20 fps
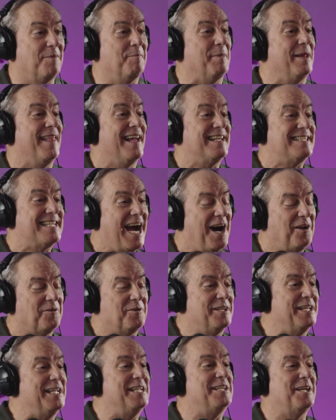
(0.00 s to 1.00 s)
I mean, that's how
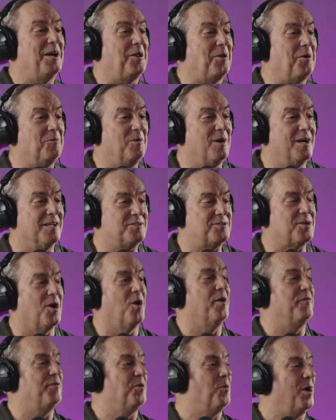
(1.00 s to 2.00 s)
detailed it was.
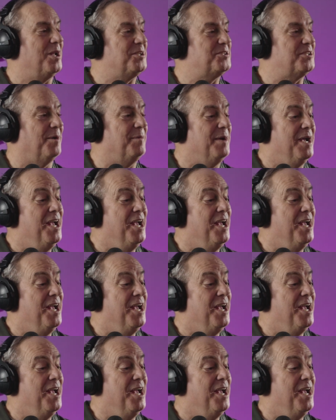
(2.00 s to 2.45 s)
So if you want